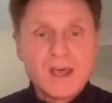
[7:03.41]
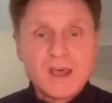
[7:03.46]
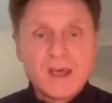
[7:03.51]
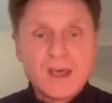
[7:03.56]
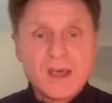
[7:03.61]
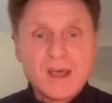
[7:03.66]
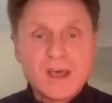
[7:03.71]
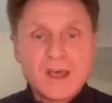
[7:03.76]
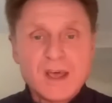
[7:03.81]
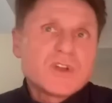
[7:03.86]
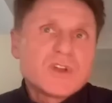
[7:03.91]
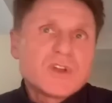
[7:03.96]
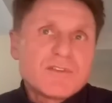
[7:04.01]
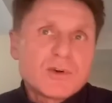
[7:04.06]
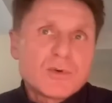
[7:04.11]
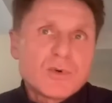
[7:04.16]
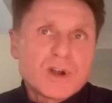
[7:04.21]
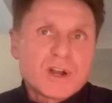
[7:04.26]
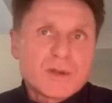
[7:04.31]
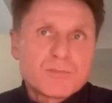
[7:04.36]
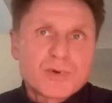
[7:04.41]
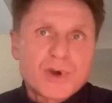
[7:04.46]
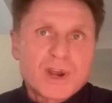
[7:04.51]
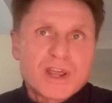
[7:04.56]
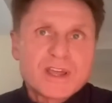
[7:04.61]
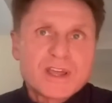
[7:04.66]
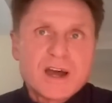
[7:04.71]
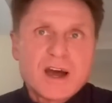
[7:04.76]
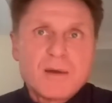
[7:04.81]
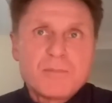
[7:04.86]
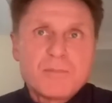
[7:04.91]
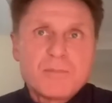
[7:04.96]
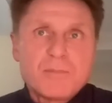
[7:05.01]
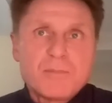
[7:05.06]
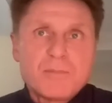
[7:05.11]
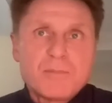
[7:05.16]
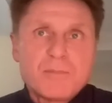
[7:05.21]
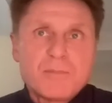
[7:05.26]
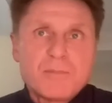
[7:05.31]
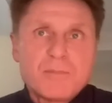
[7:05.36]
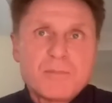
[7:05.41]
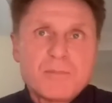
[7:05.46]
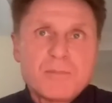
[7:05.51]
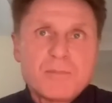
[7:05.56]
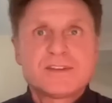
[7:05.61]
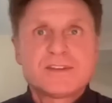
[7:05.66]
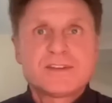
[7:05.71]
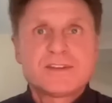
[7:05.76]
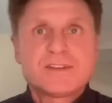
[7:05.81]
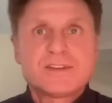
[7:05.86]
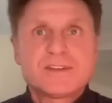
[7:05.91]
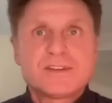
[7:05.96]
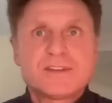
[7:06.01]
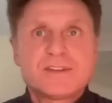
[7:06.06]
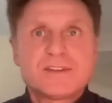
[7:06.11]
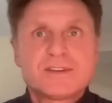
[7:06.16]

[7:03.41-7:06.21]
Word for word: but I think you never want to break up uh, the the